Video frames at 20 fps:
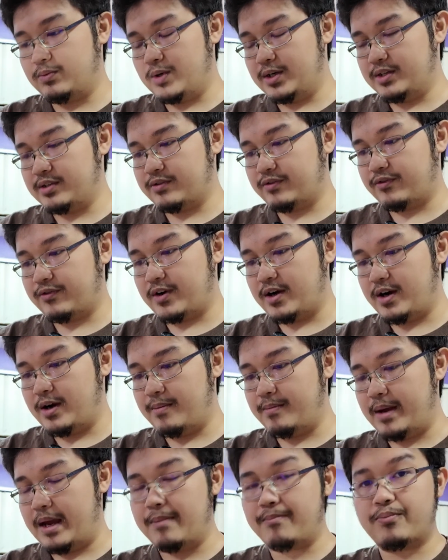was
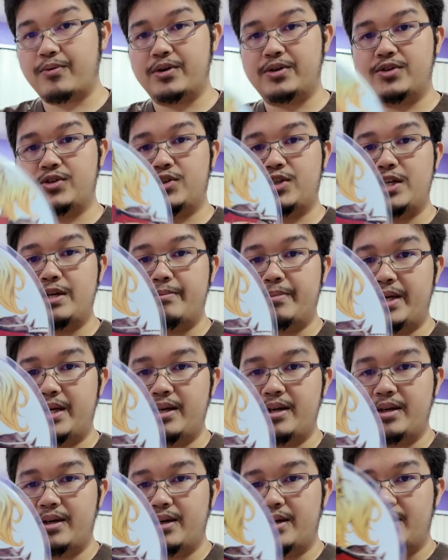from Empress
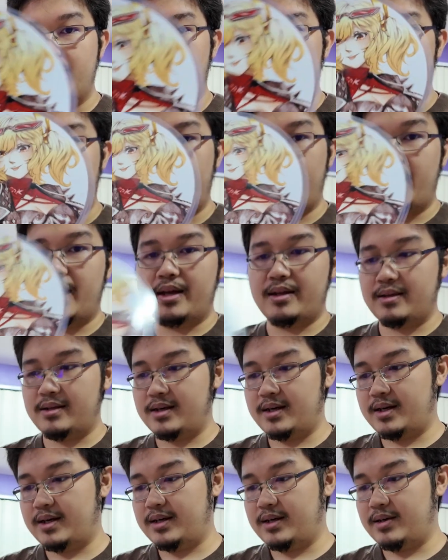Chibi, and
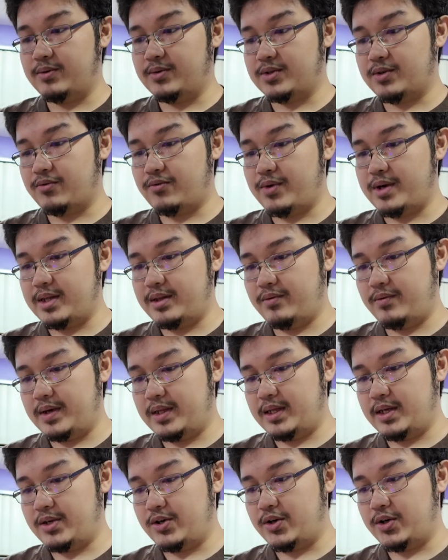it was a
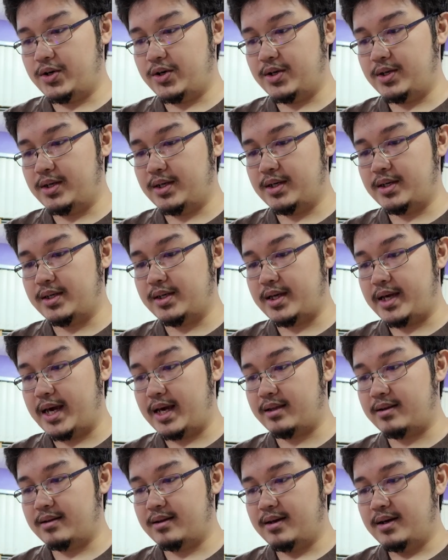really good
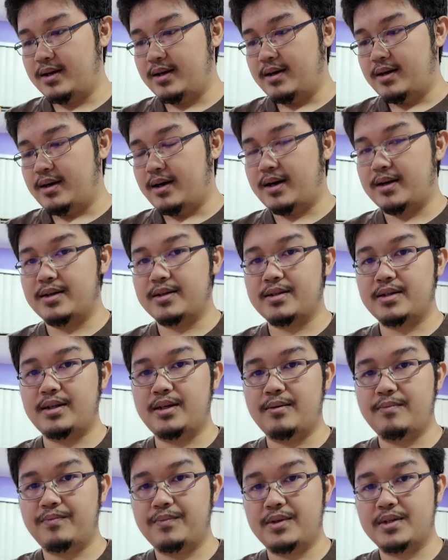get,
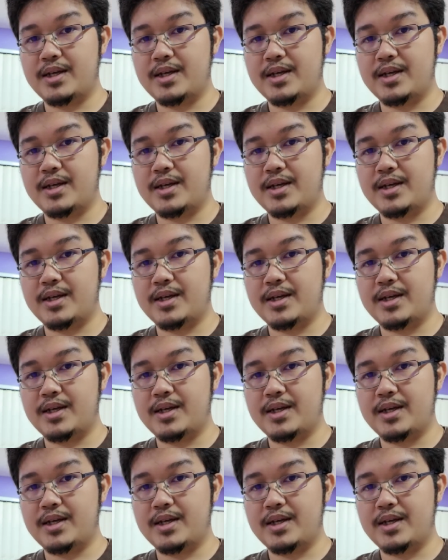honestly.